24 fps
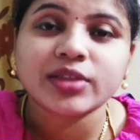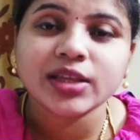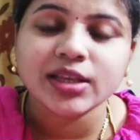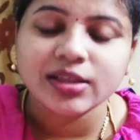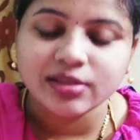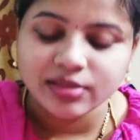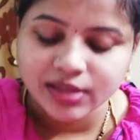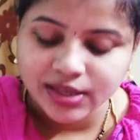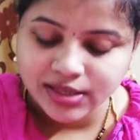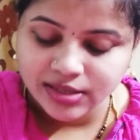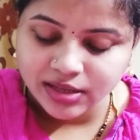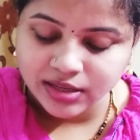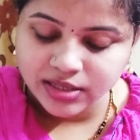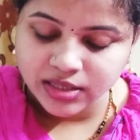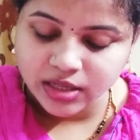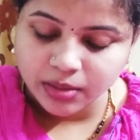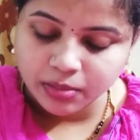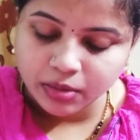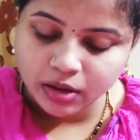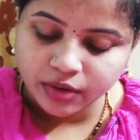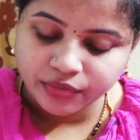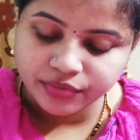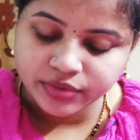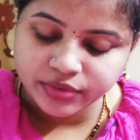these are some
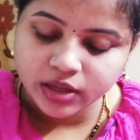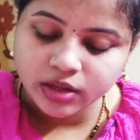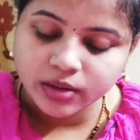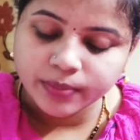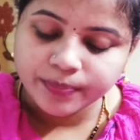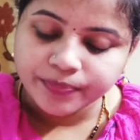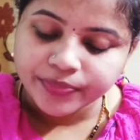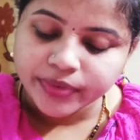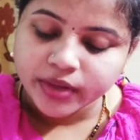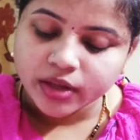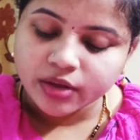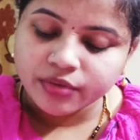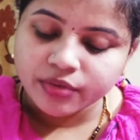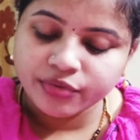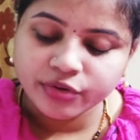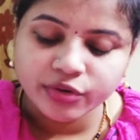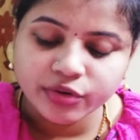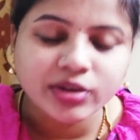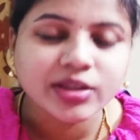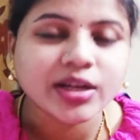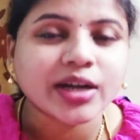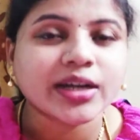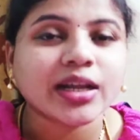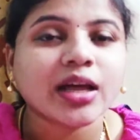of the food
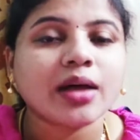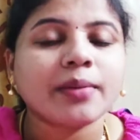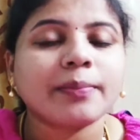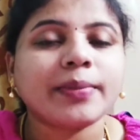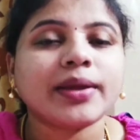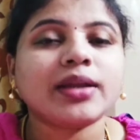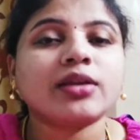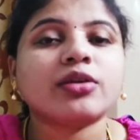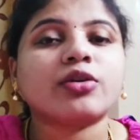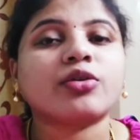that are being